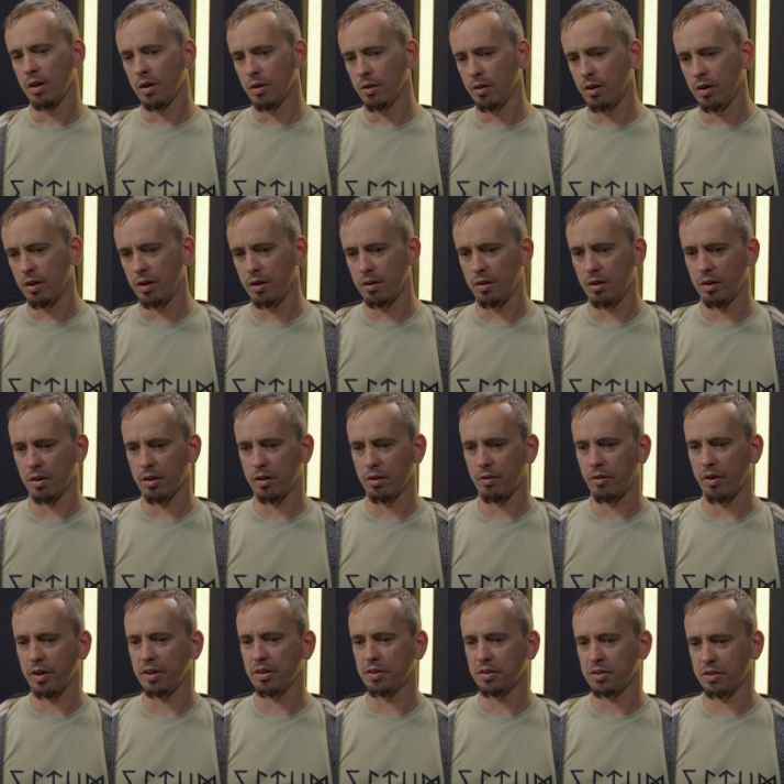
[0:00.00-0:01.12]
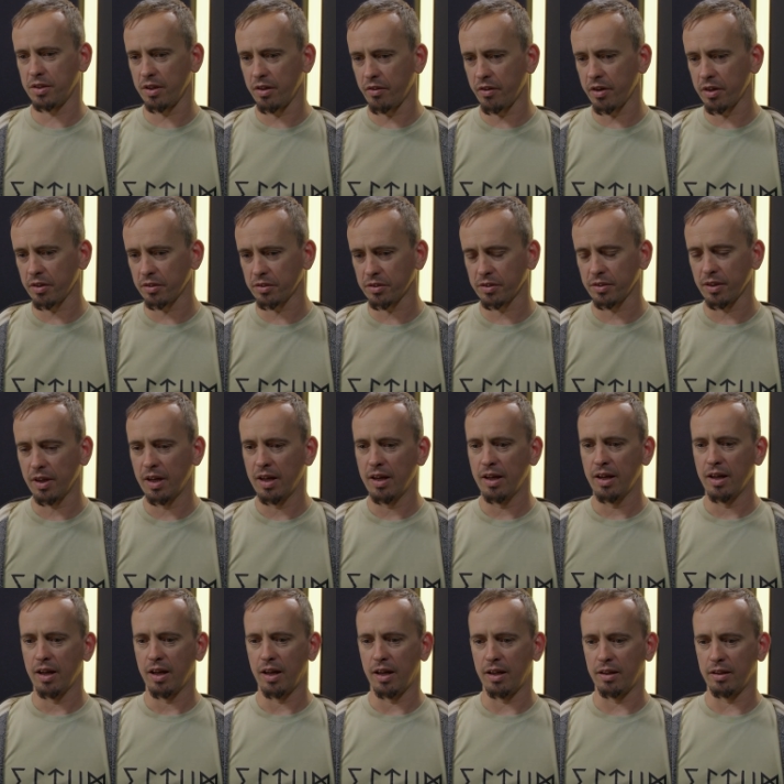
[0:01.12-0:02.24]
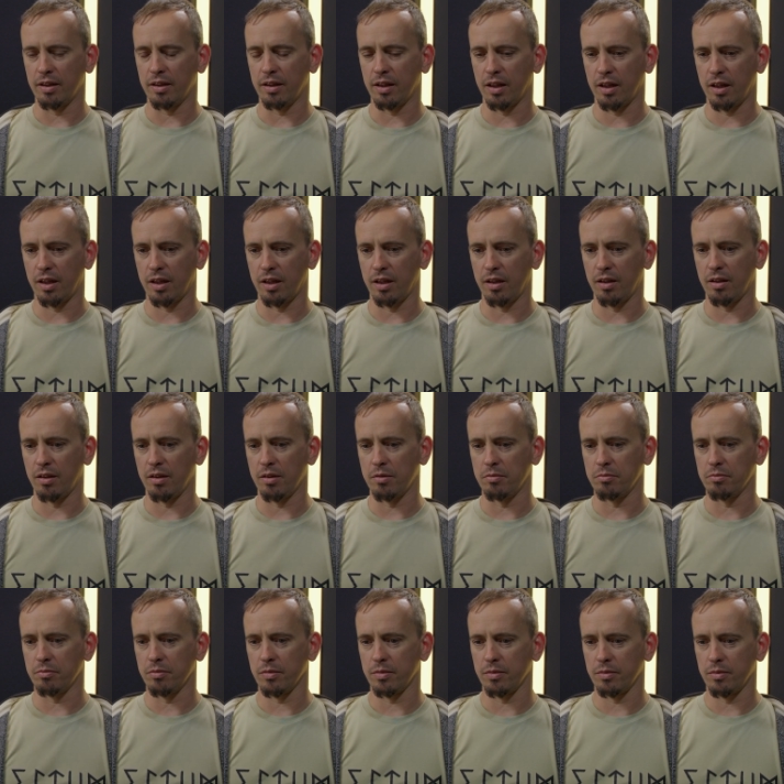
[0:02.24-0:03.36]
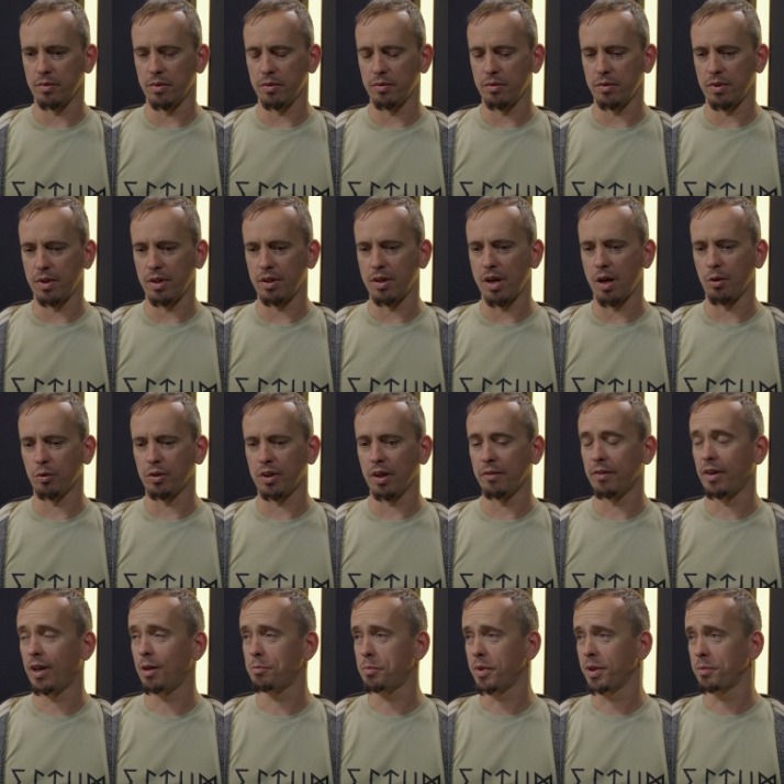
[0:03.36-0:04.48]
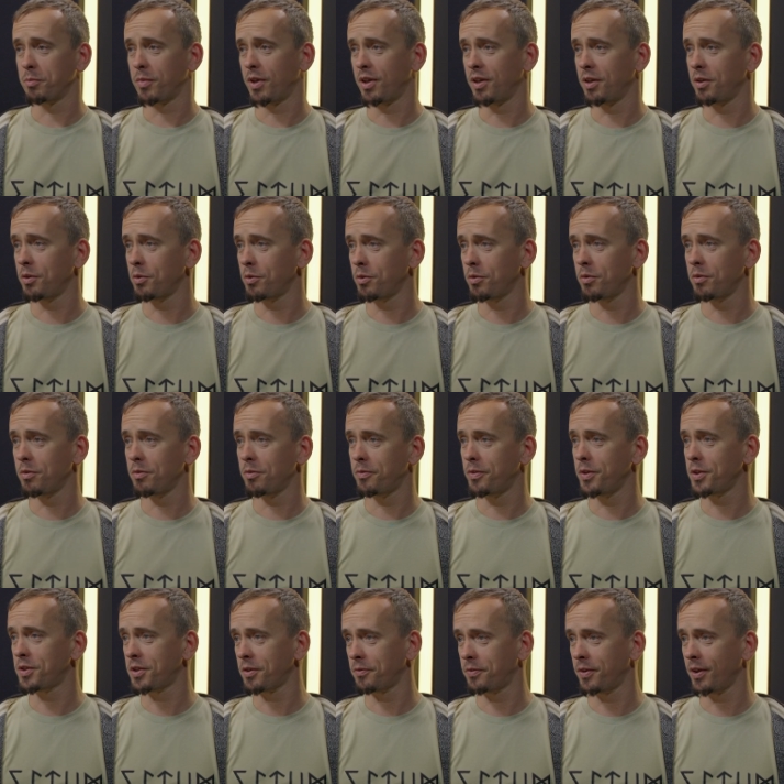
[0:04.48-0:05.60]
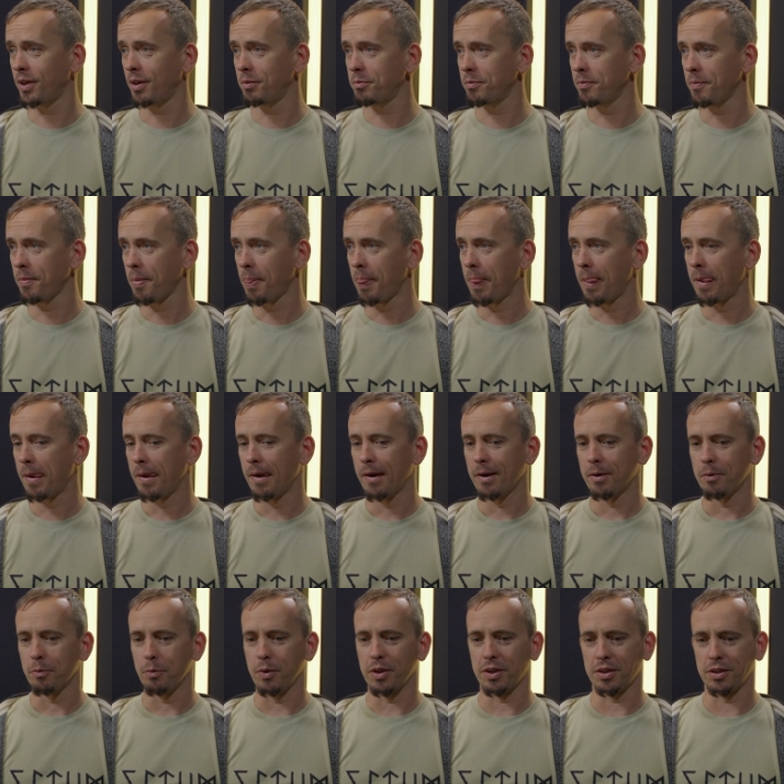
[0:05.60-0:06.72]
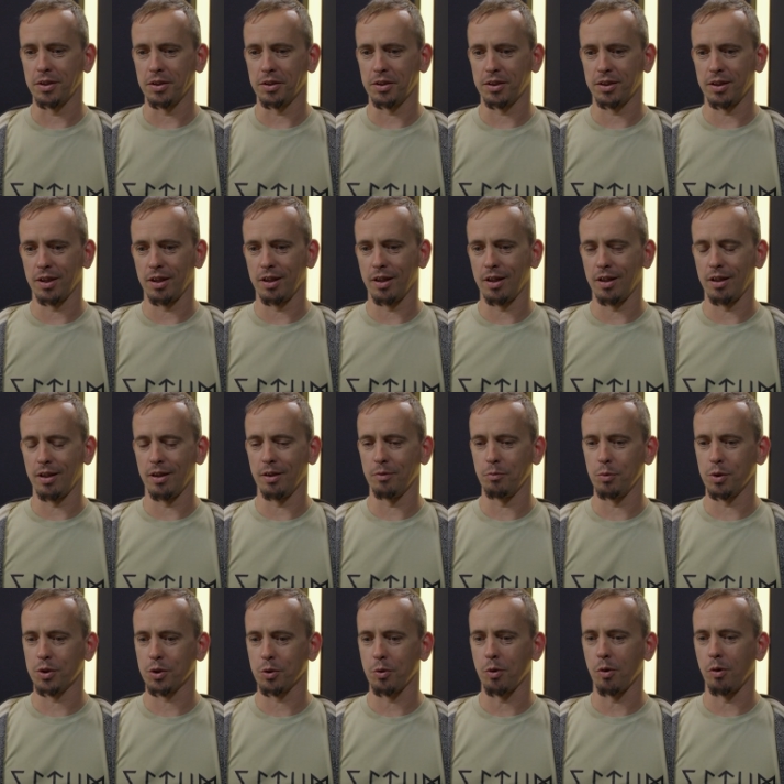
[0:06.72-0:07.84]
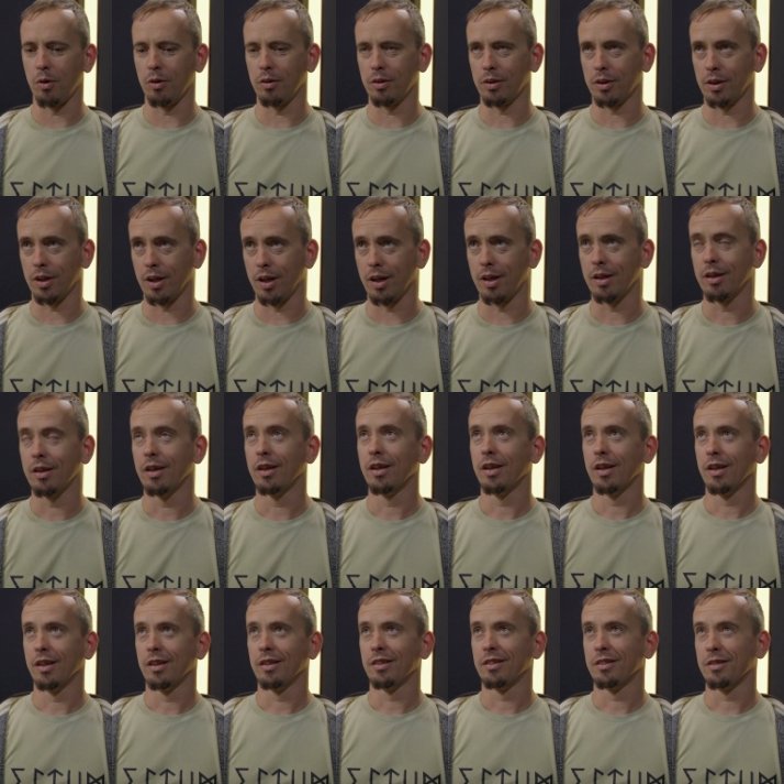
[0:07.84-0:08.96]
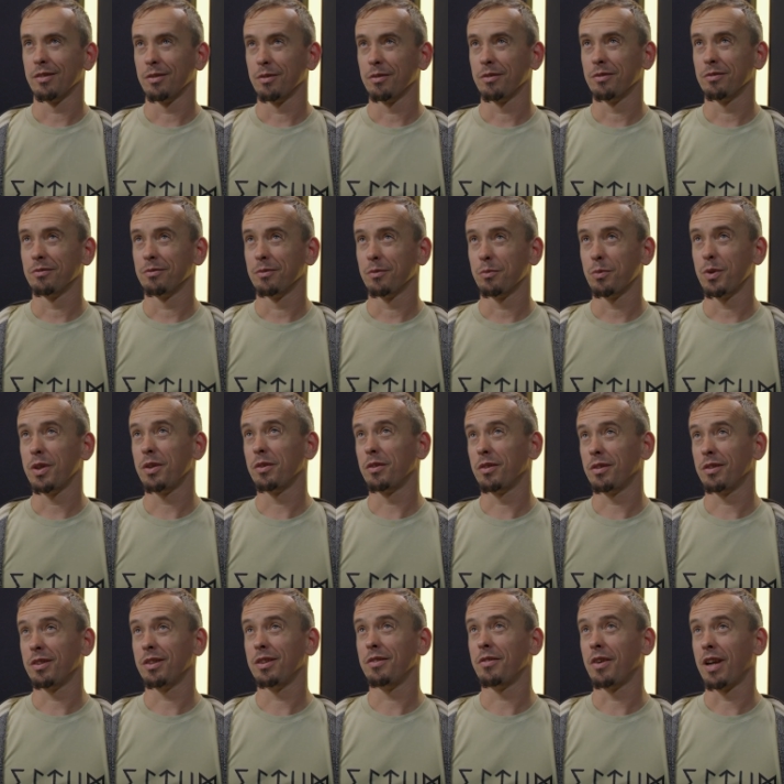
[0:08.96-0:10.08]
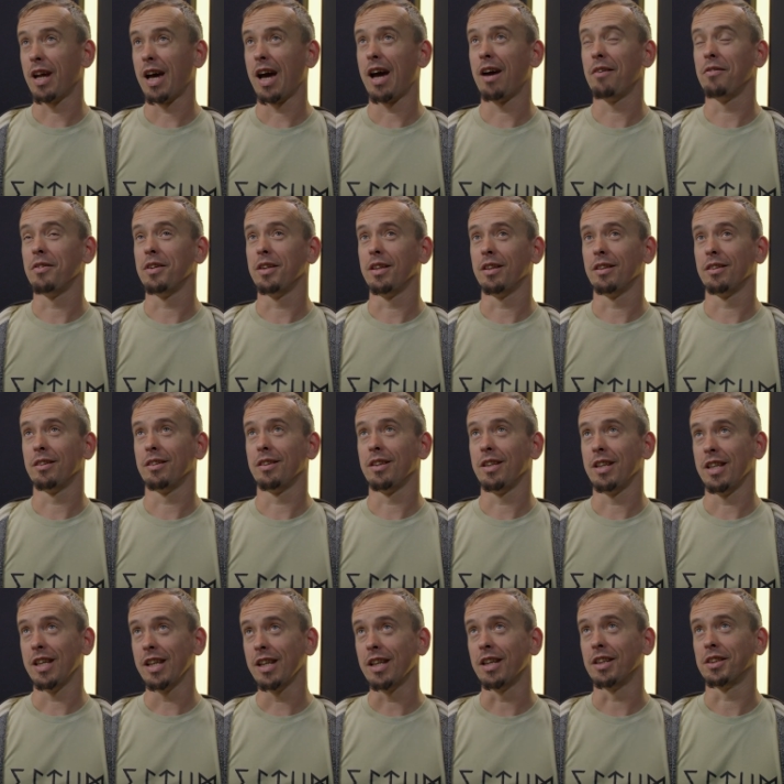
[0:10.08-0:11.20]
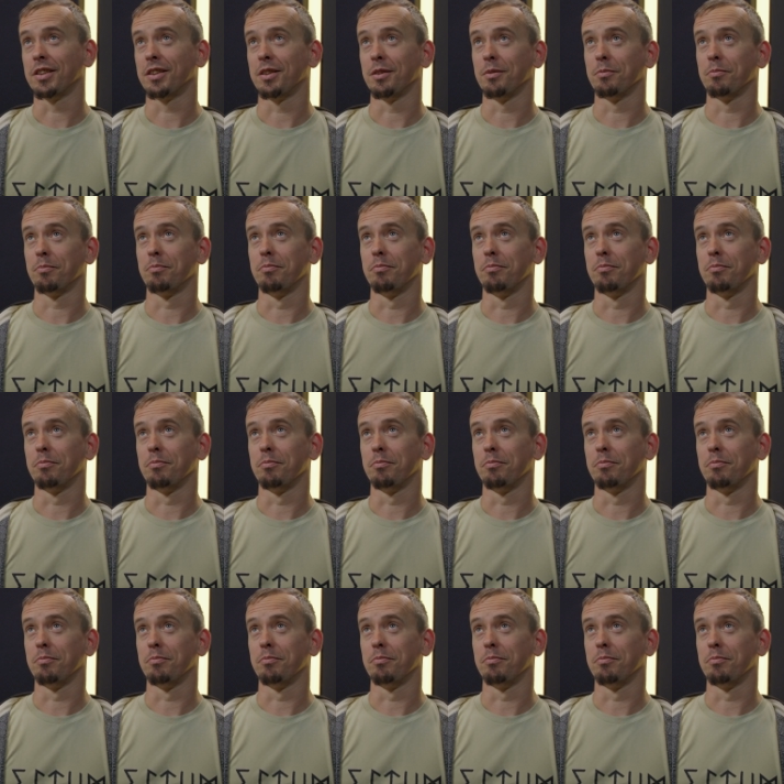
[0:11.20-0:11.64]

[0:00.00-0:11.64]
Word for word: a great series and uh, now developing my new feature film, which is uh, which called uh, we don't even have in in English the,